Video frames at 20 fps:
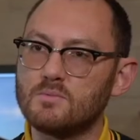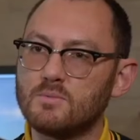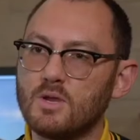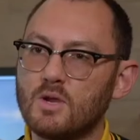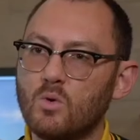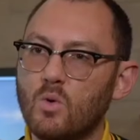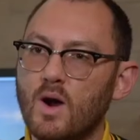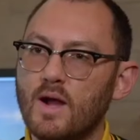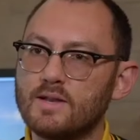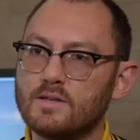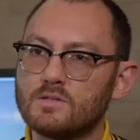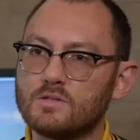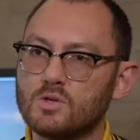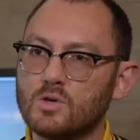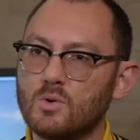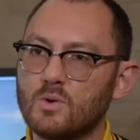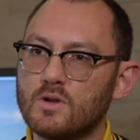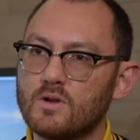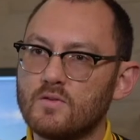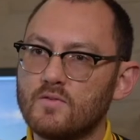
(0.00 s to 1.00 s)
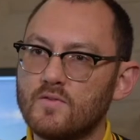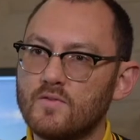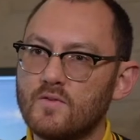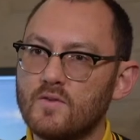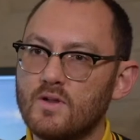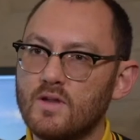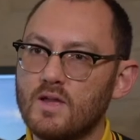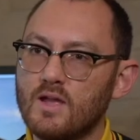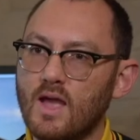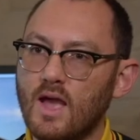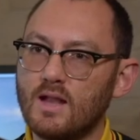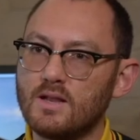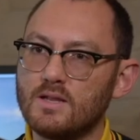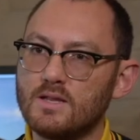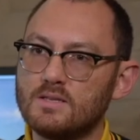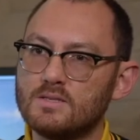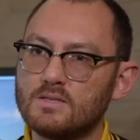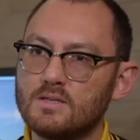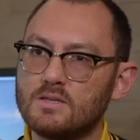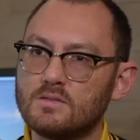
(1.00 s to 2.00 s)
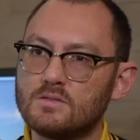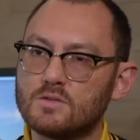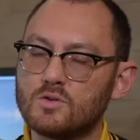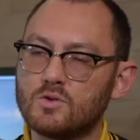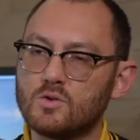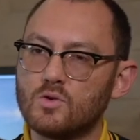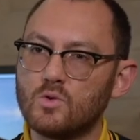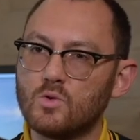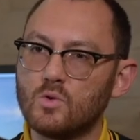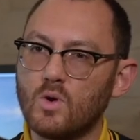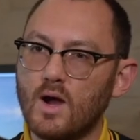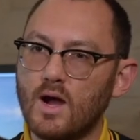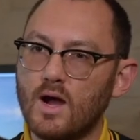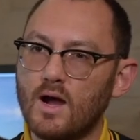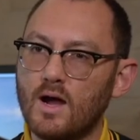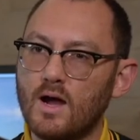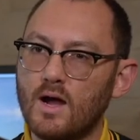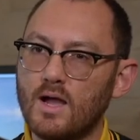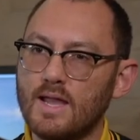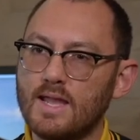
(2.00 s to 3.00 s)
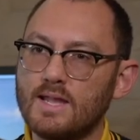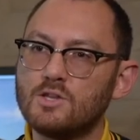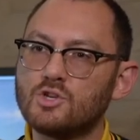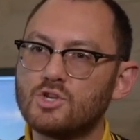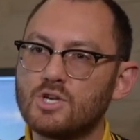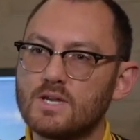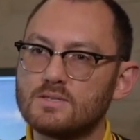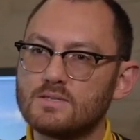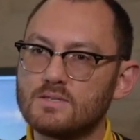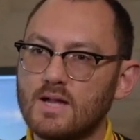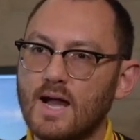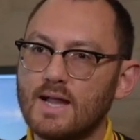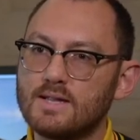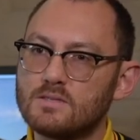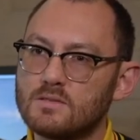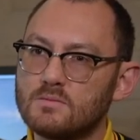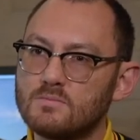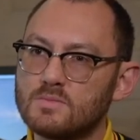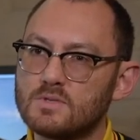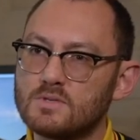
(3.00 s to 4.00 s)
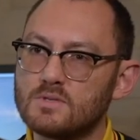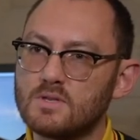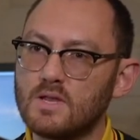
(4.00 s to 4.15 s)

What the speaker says: to be quite intuitive and easy to ingest items